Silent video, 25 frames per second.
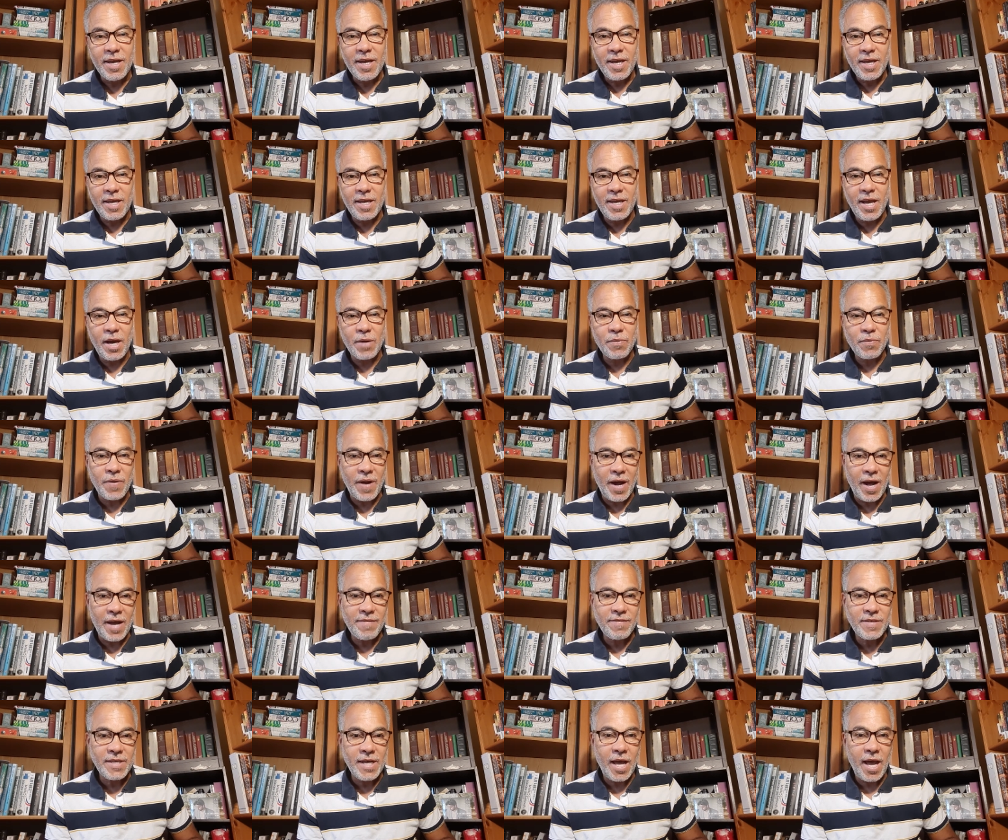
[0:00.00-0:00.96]
He
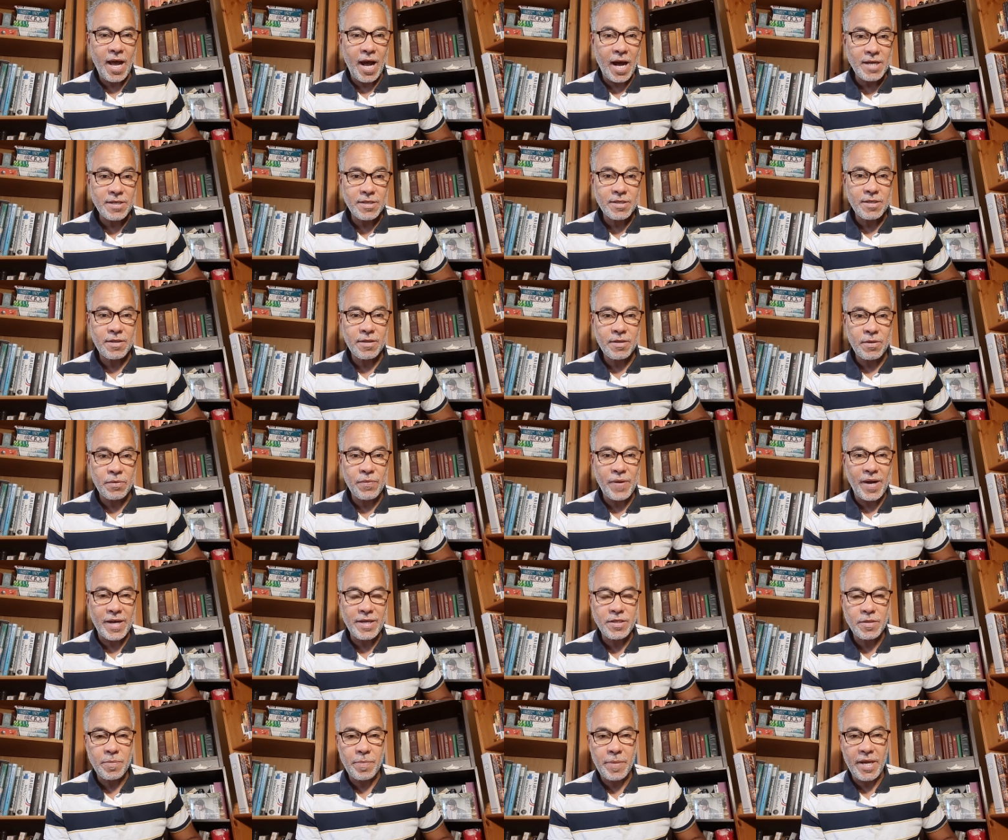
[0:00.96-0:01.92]
arrived at the
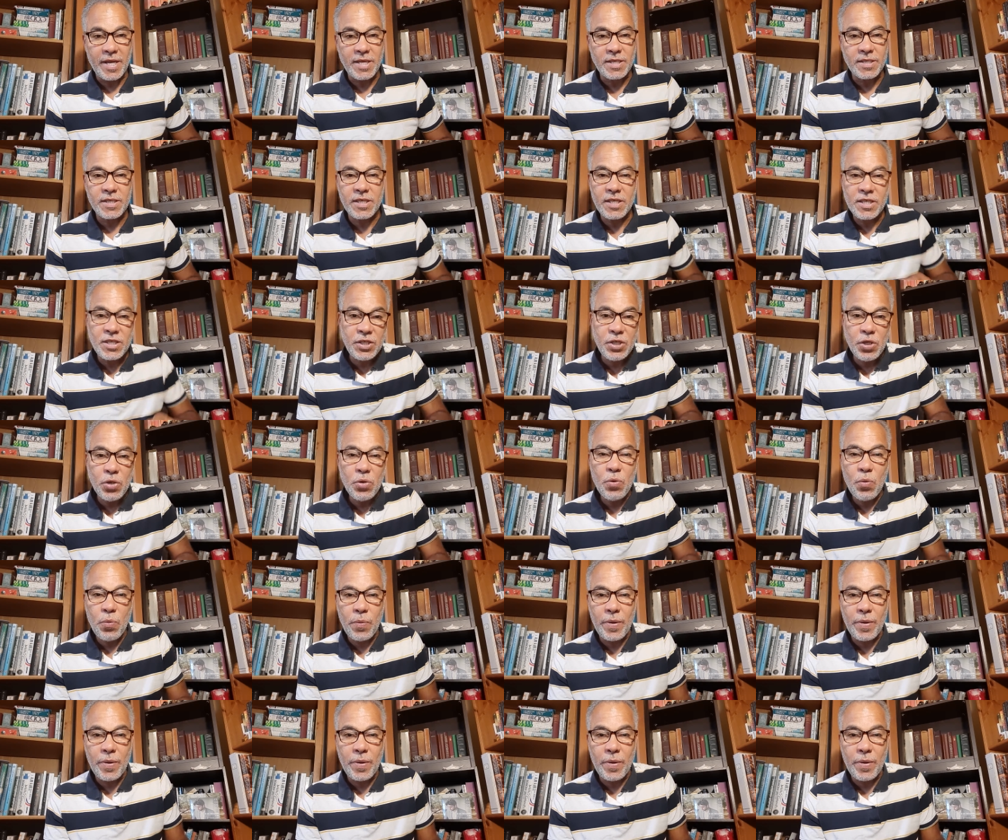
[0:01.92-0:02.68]
right place. You